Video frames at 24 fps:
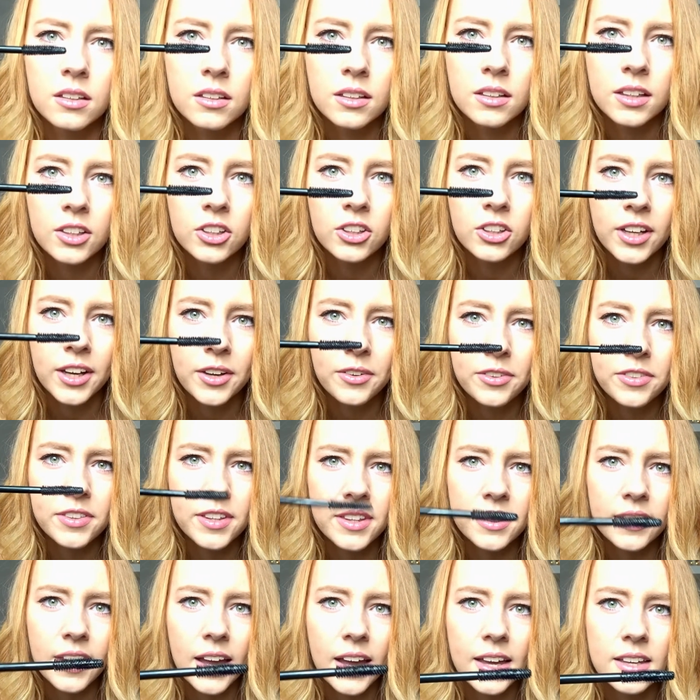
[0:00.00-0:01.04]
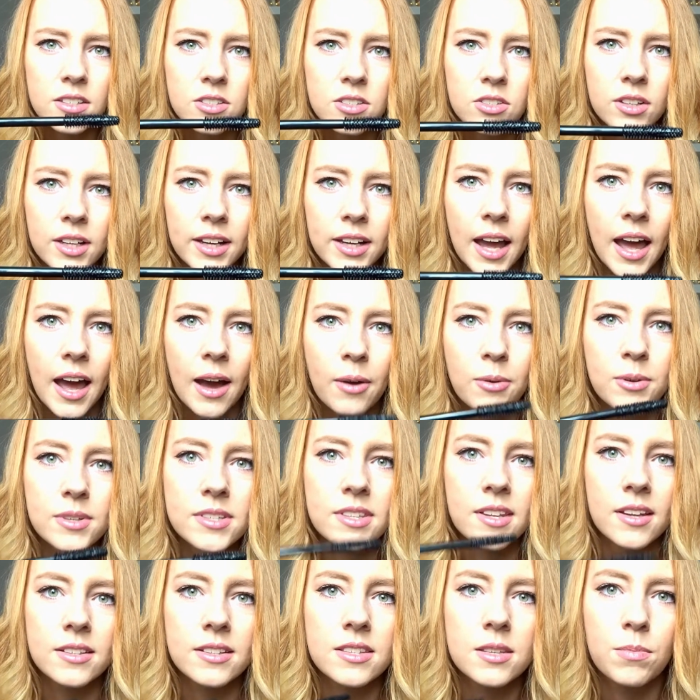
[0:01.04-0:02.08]
look how thin that is. So like, how is
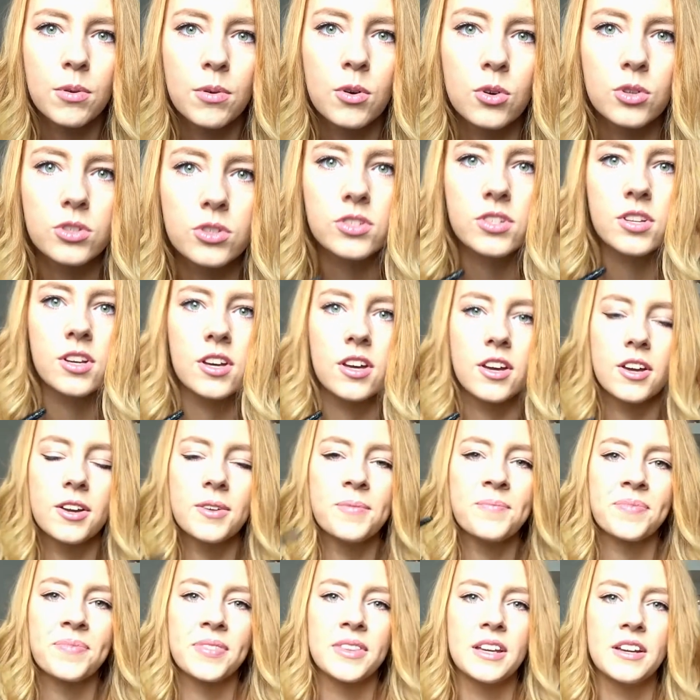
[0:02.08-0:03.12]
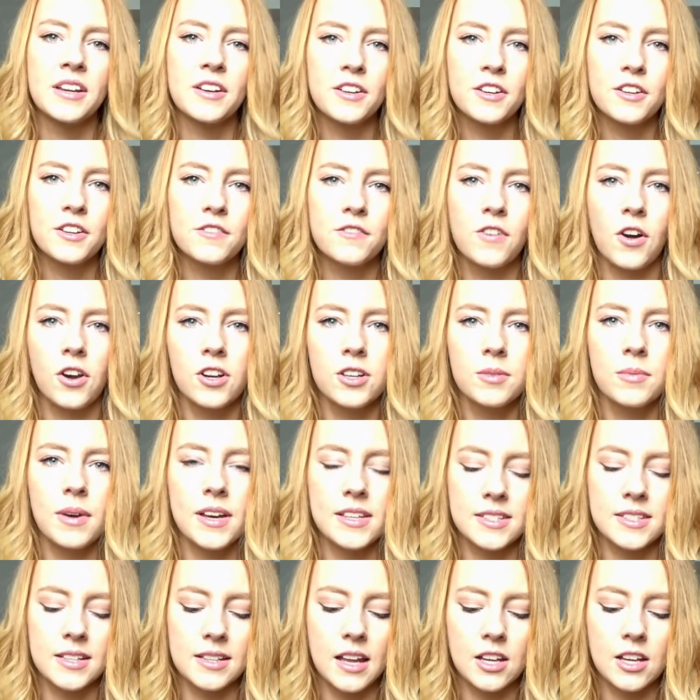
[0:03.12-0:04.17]
that supposed to volumize
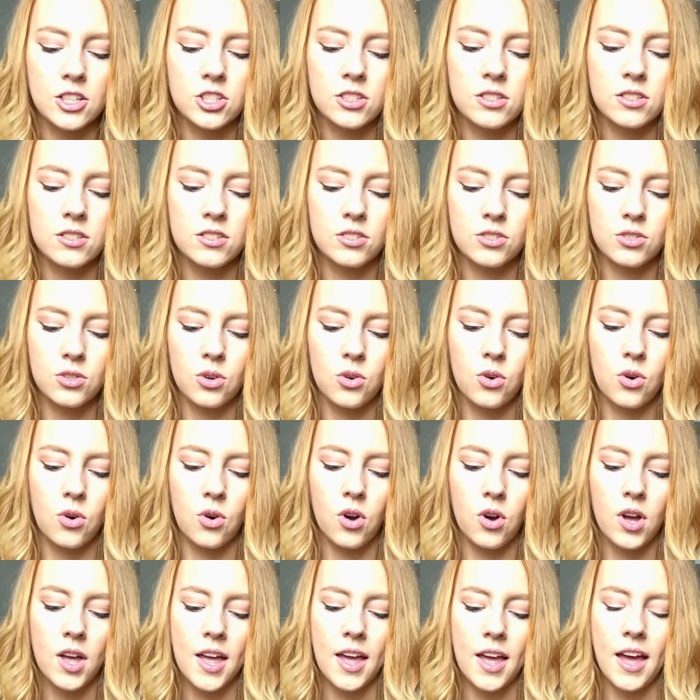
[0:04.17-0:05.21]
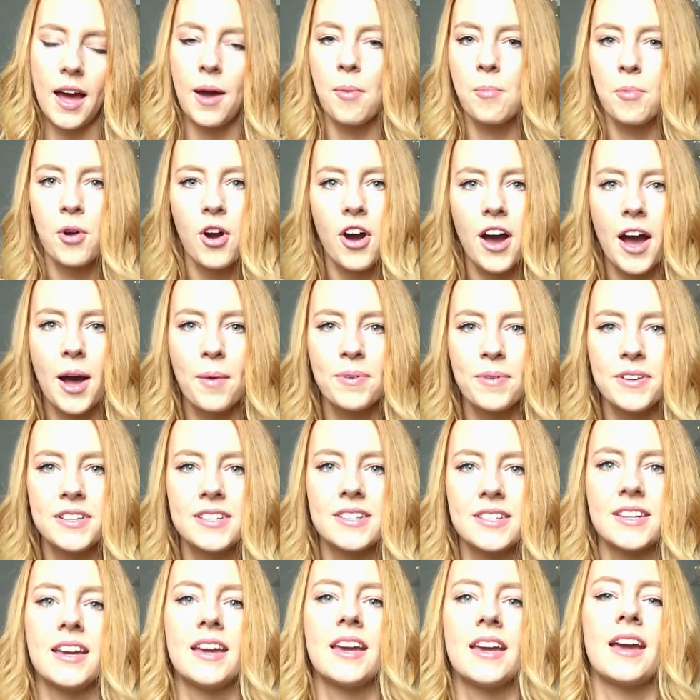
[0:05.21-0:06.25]
your lashes? So I'm not happy
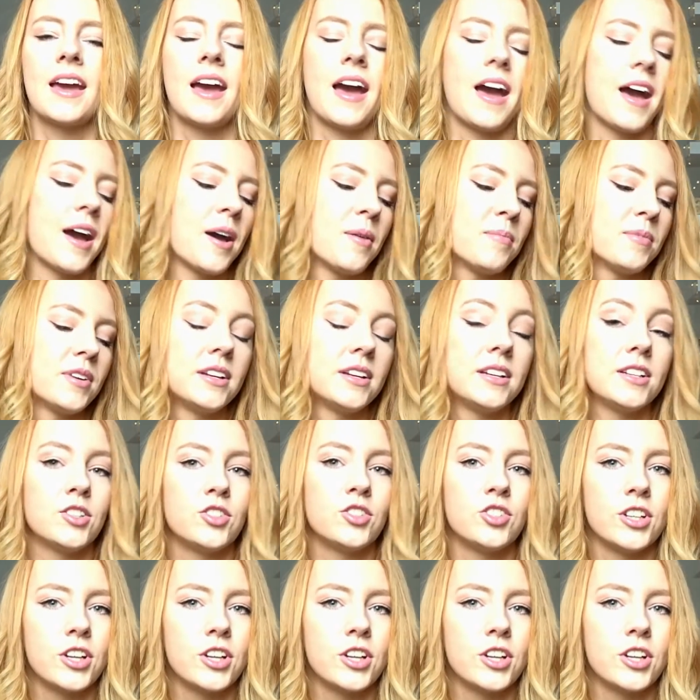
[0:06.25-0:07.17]
today. You literally